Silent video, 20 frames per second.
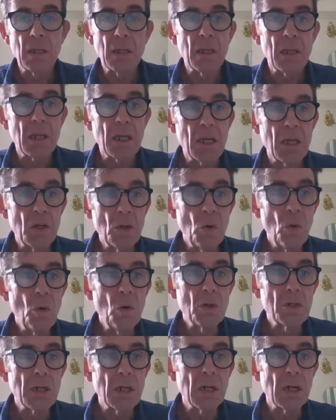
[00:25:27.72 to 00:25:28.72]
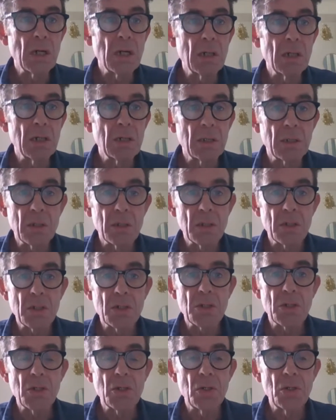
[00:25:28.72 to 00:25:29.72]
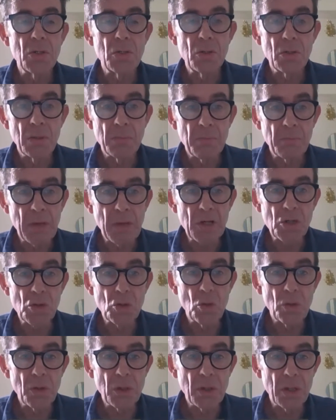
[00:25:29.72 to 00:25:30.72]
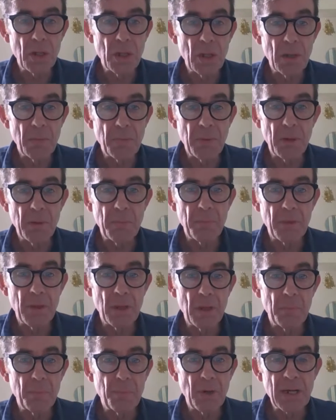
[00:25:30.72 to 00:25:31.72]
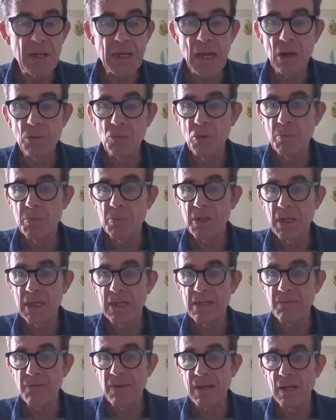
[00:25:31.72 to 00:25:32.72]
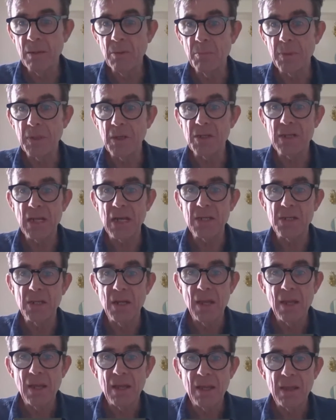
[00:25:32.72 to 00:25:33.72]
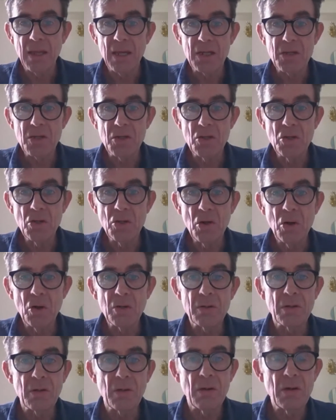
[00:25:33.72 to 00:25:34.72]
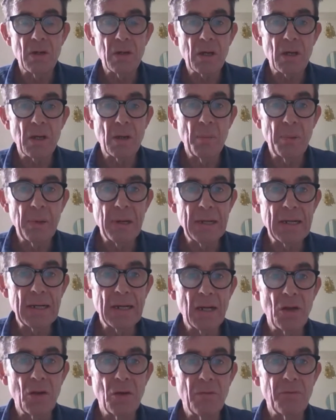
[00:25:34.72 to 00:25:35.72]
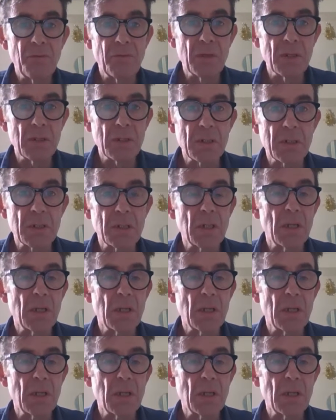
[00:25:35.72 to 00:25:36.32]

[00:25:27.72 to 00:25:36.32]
in order to make sure that the breakout rooms is available, because that's not completely obvious.